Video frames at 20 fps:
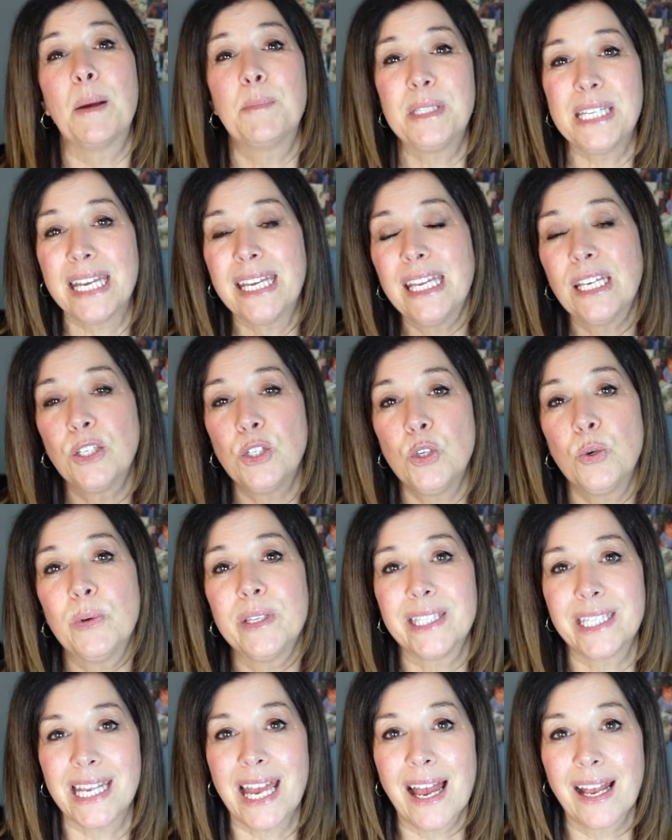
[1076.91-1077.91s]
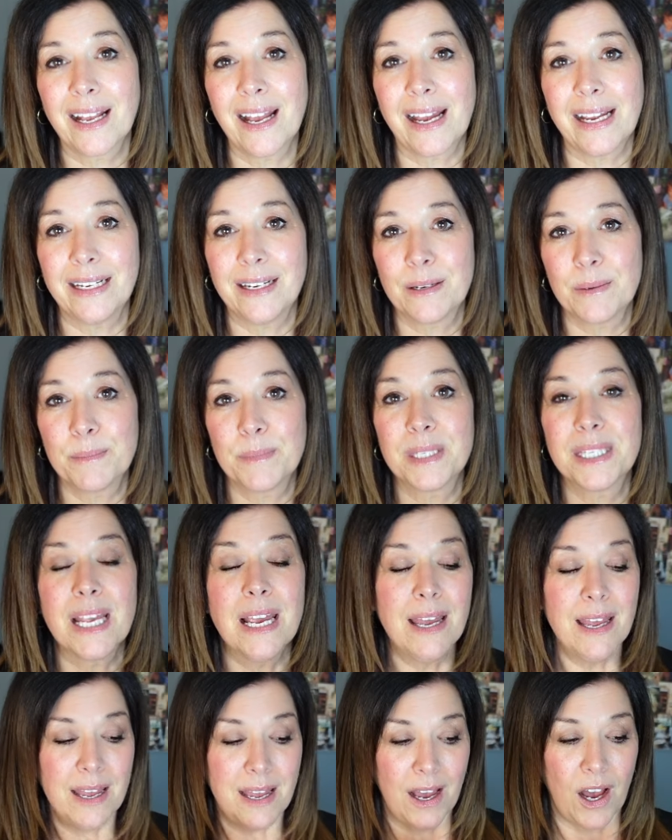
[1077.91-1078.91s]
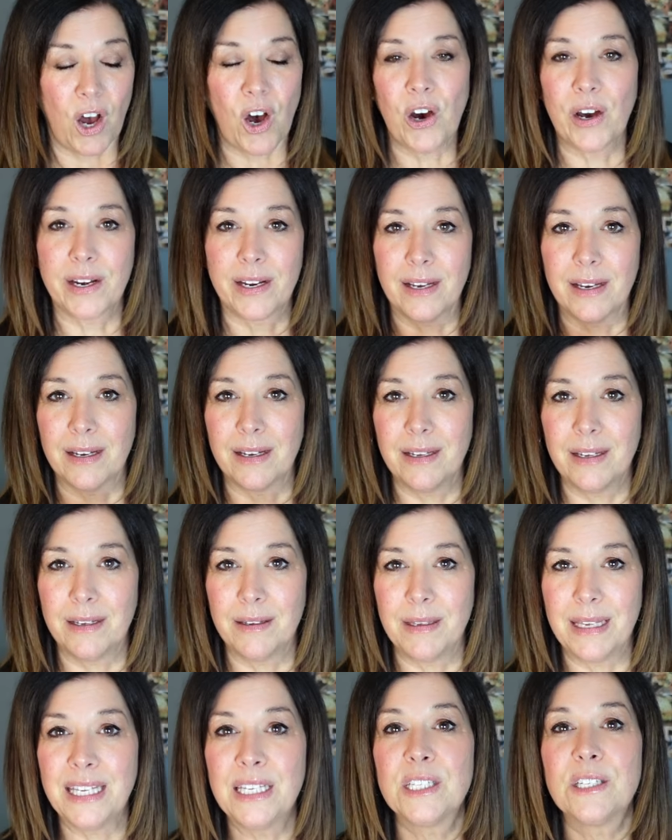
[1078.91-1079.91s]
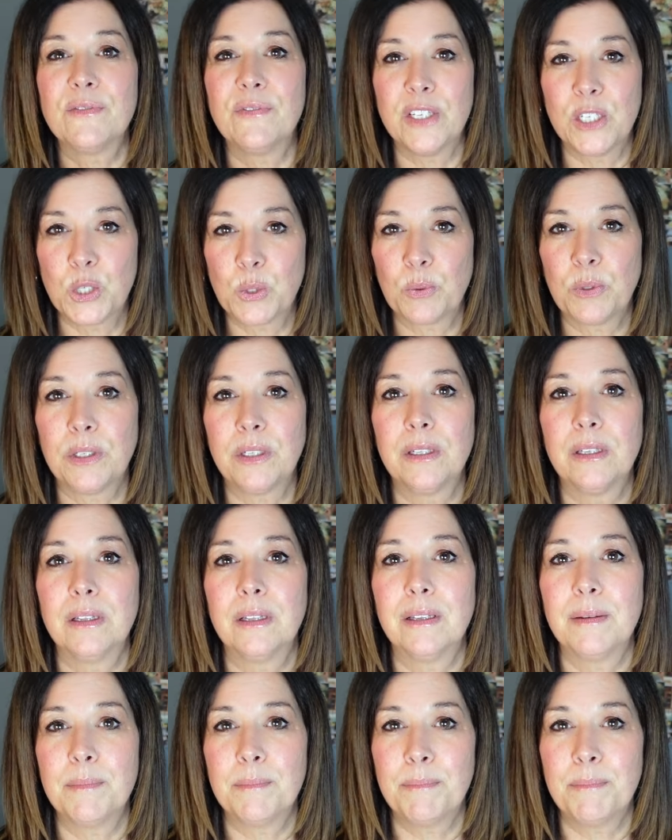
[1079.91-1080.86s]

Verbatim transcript: I'm taking new with tag items on a individual